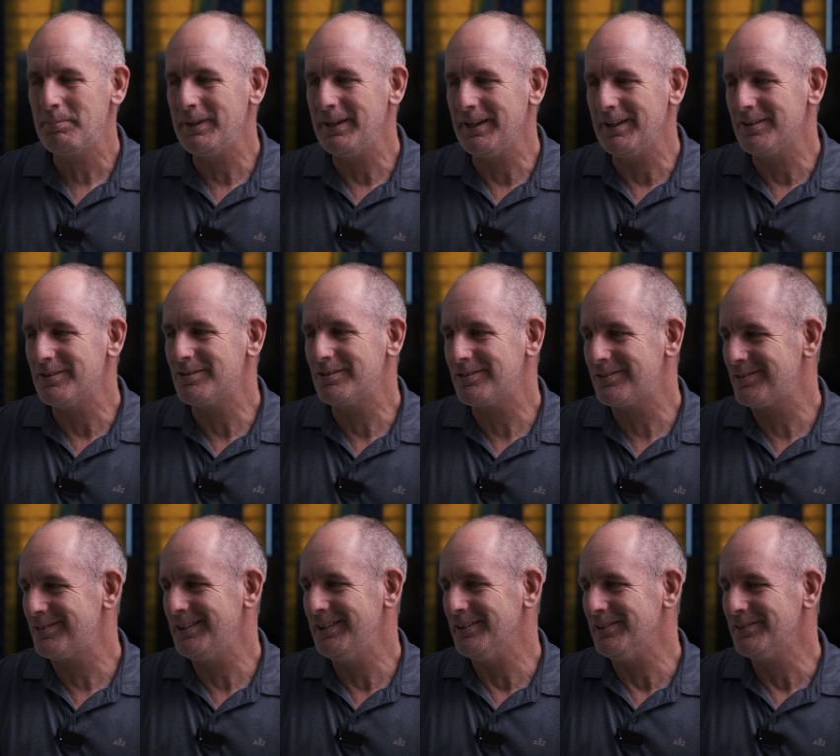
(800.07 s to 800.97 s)
being a,
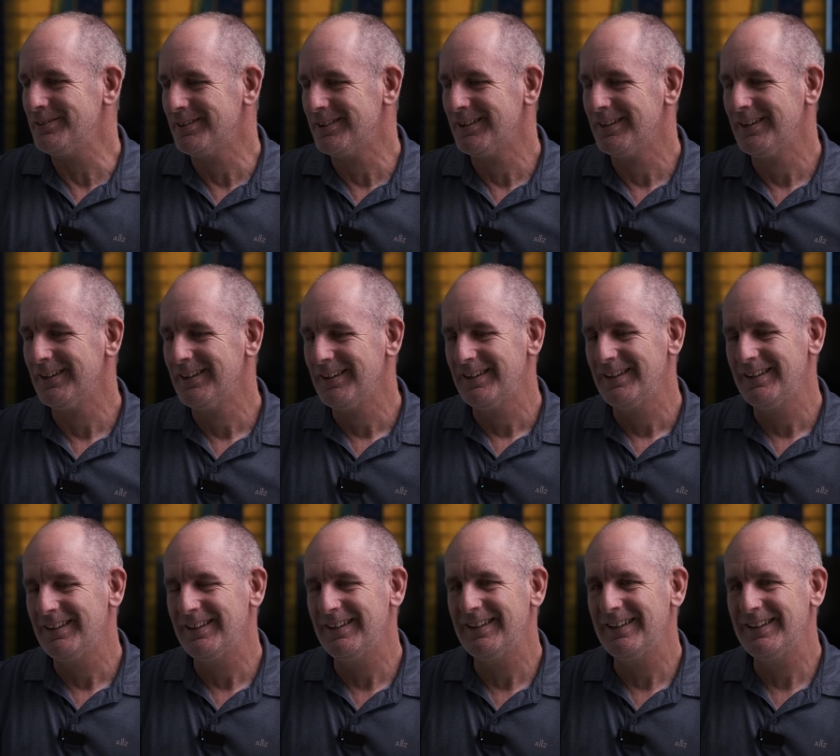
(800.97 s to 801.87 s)
you know, on the
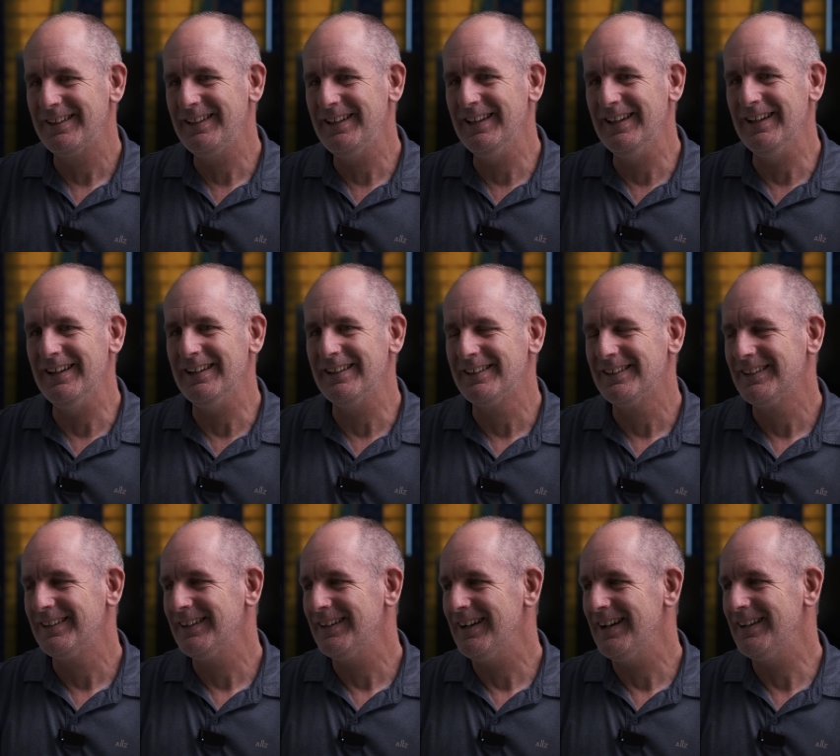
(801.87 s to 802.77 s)
shelf. Yeah.
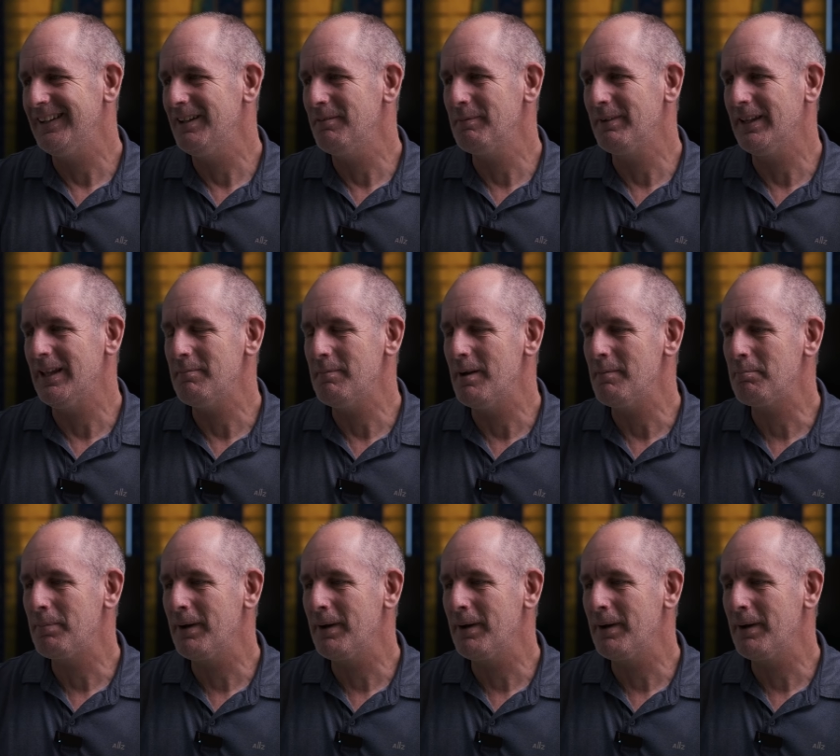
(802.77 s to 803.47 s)
And then when they met